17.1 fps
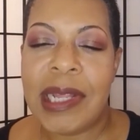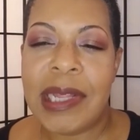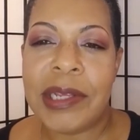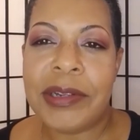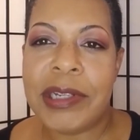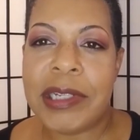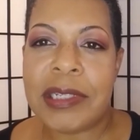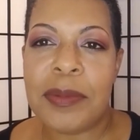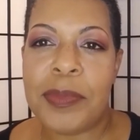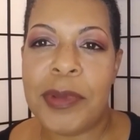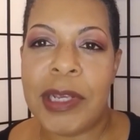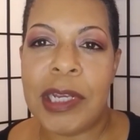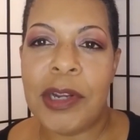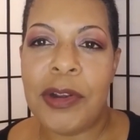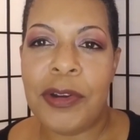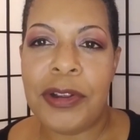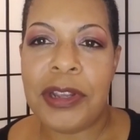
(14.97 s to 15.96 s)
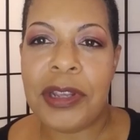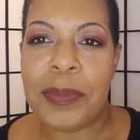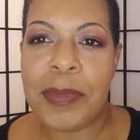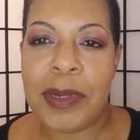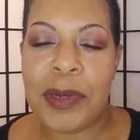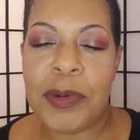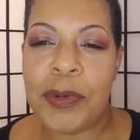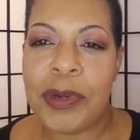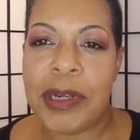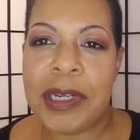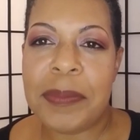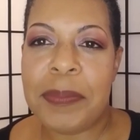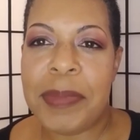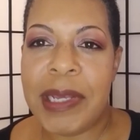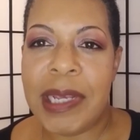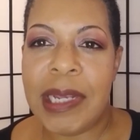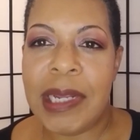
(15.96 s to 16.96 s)
there ends up being an argument or a
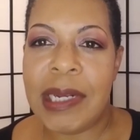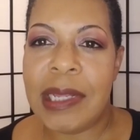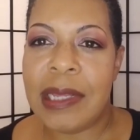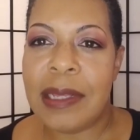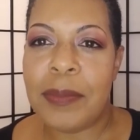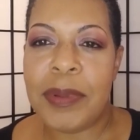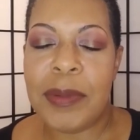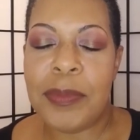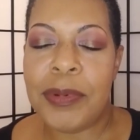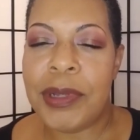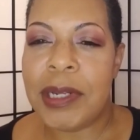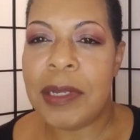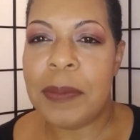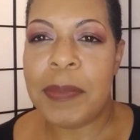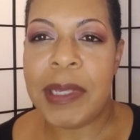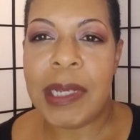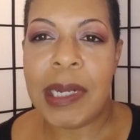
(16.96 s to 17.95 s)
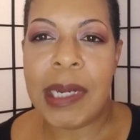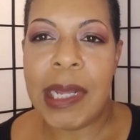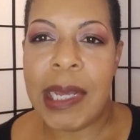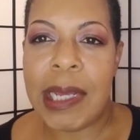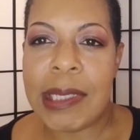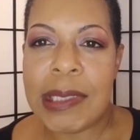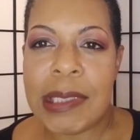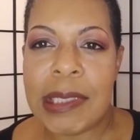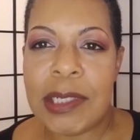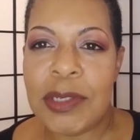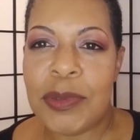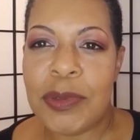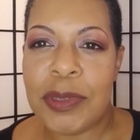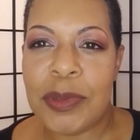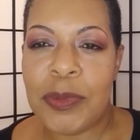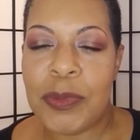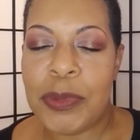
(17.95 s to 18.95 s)
debate, and then people end up being nasty
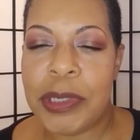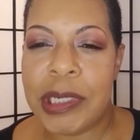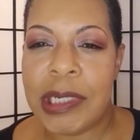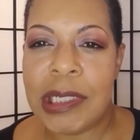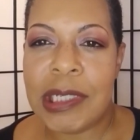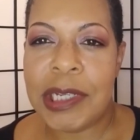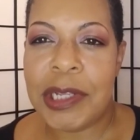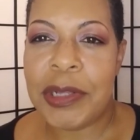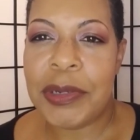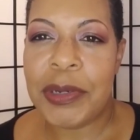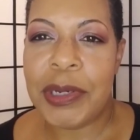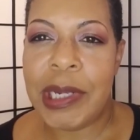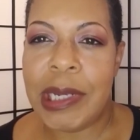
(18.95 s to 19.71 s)
toward each other.